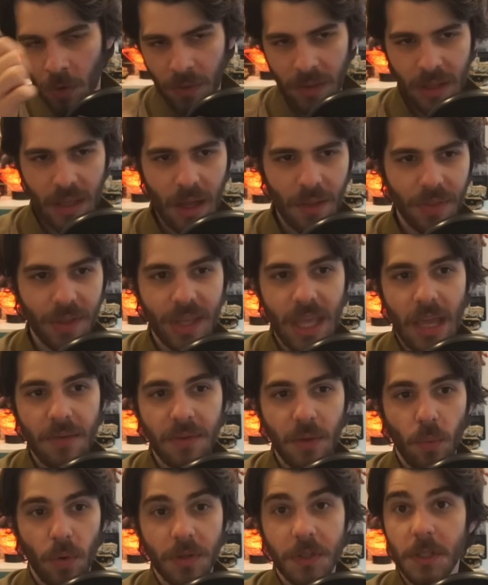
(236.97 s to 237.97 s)
the
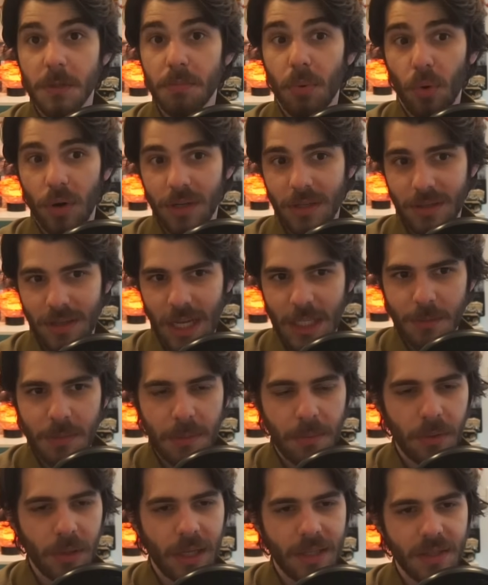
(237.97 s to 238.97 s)
KV-1 Sport, as
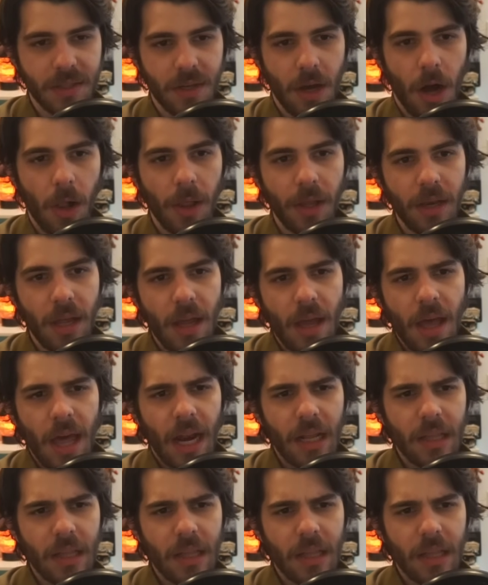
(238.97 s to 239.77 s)
people like to call it. And I